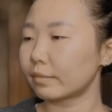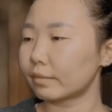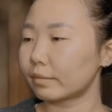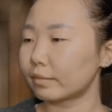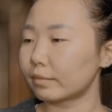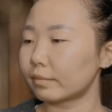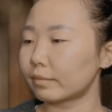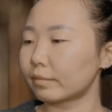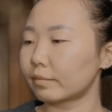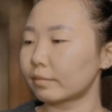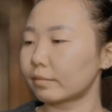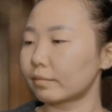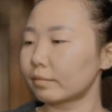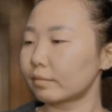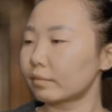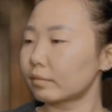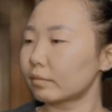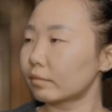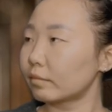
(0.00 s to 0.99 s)

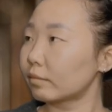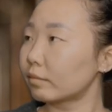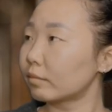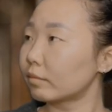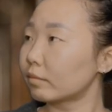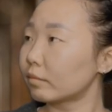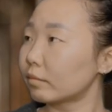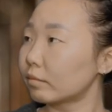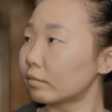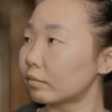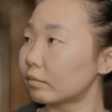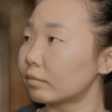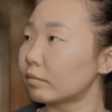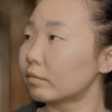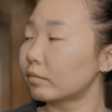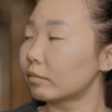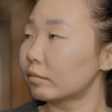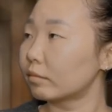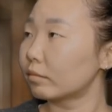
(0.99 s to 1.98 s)

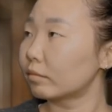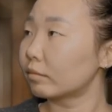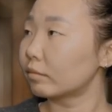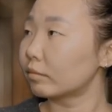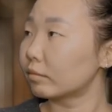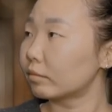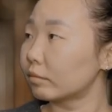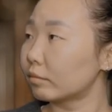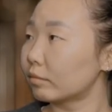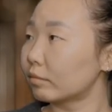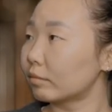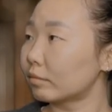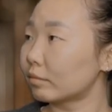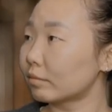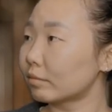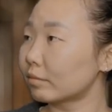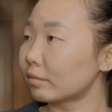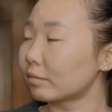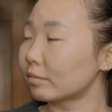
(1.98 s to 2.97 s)

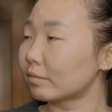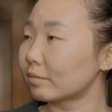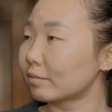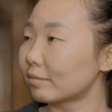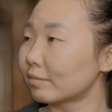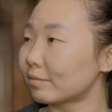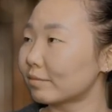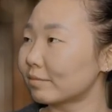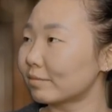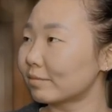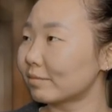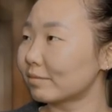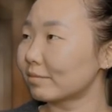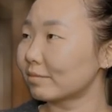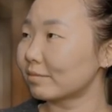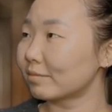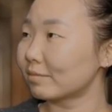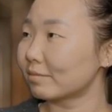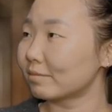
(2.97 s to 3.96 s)

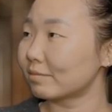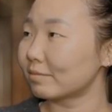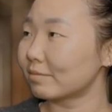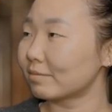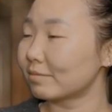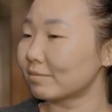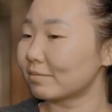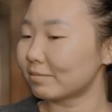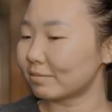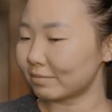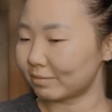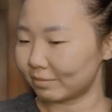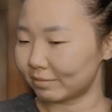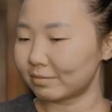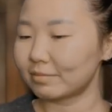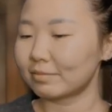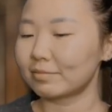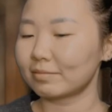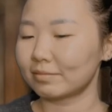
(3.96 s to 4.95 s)

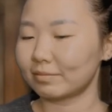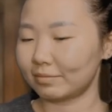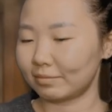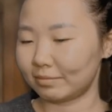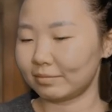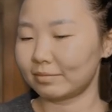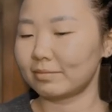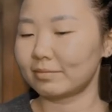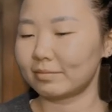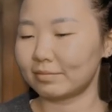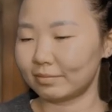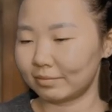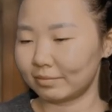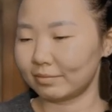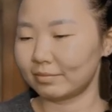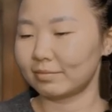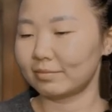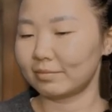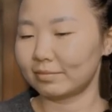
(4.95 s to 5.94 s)

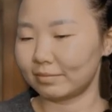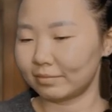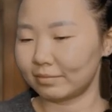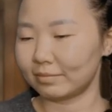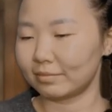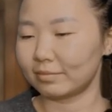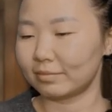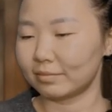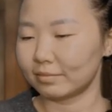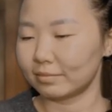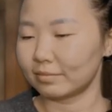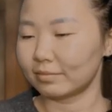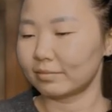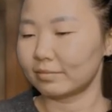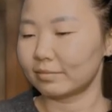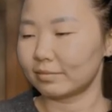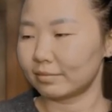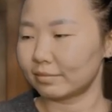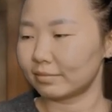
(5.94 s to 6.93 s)
This person isn't speaking.